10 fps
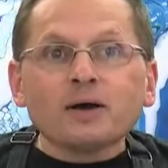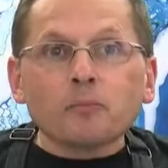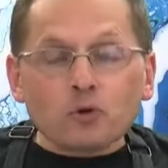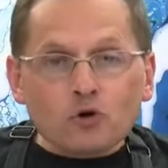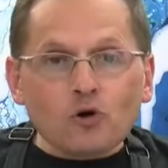
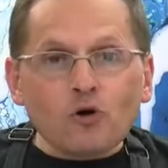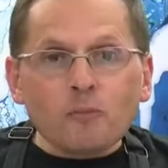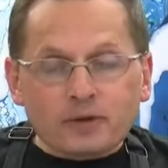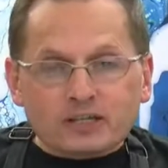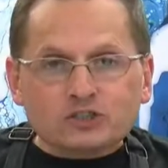pearl
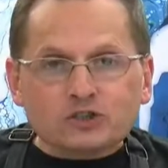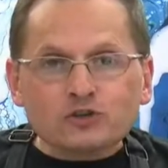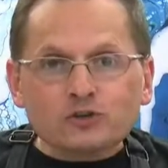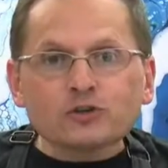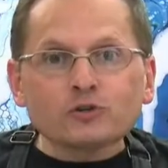mixture.
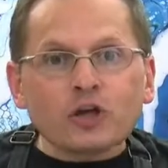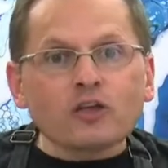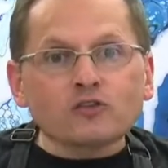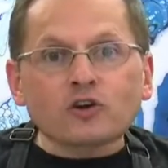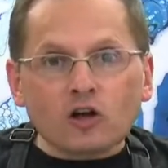You could use
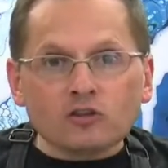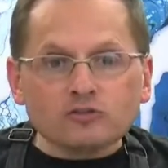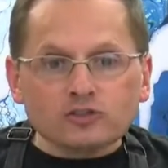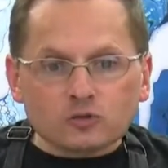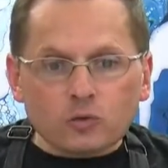other
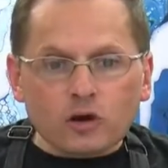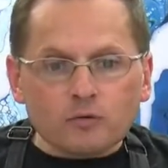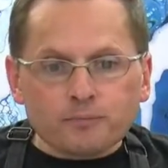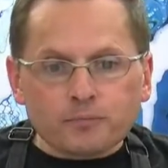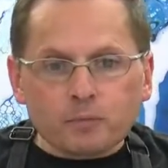colors as well.
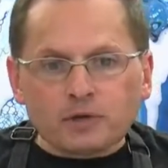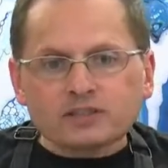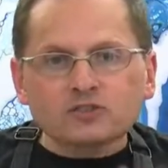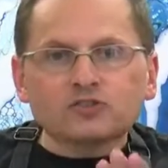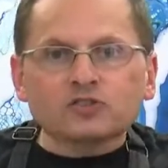But
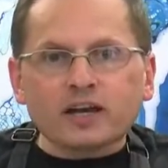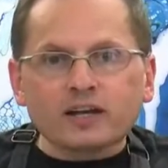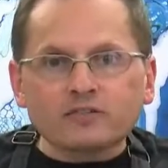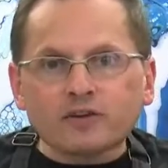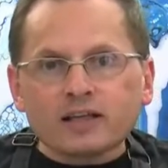this is just
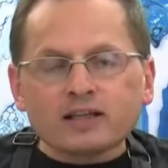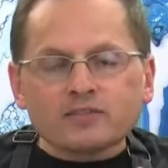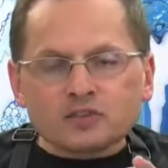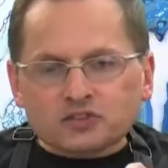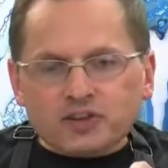kind of
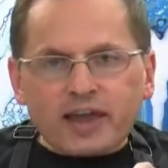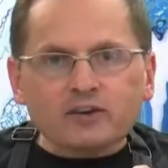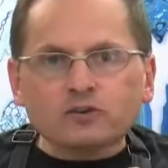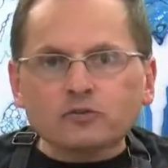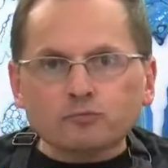the
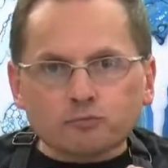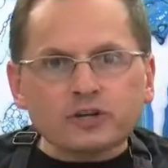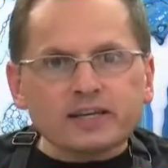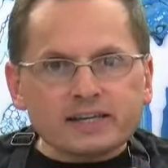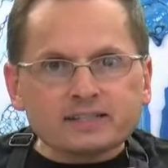standard,
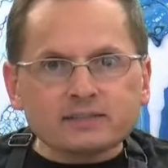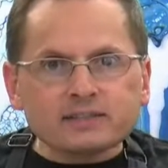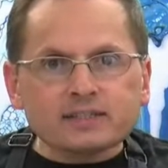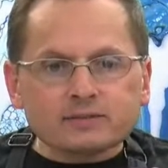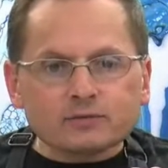pretty
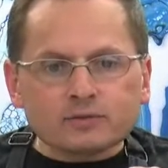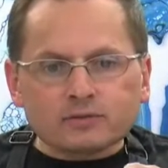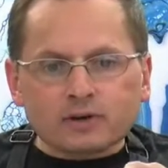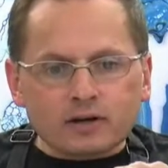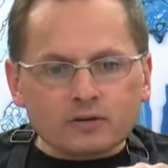easily,
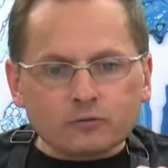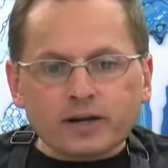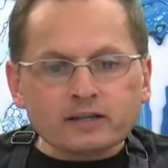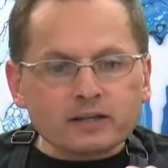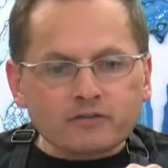
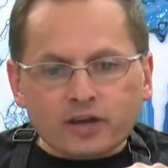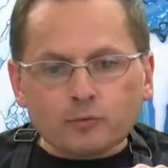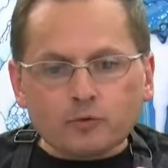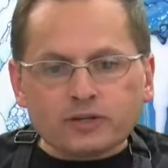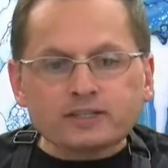readily
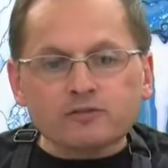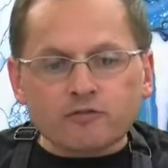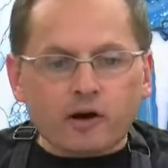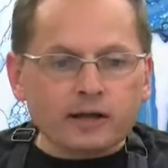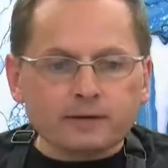available, easy to
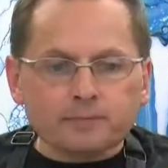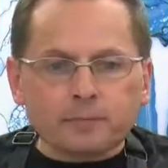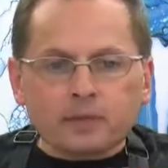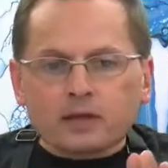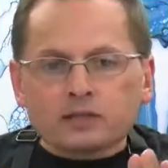find.
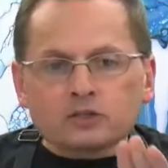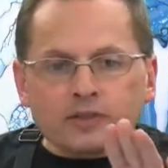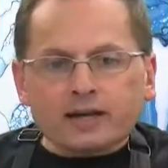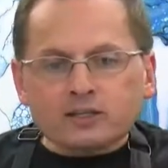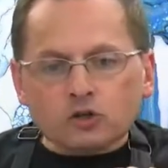So
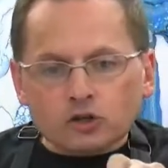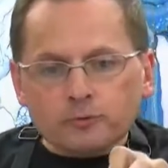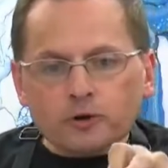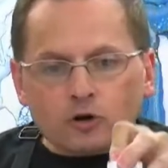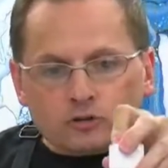that is going to
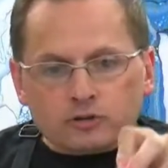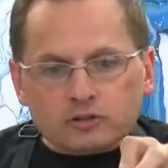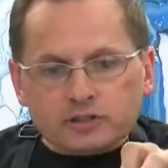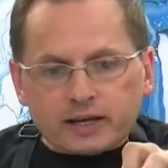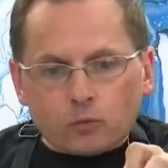be our
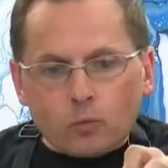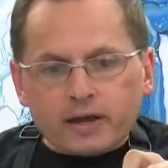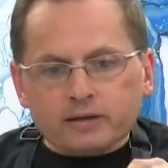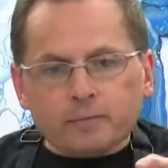second white,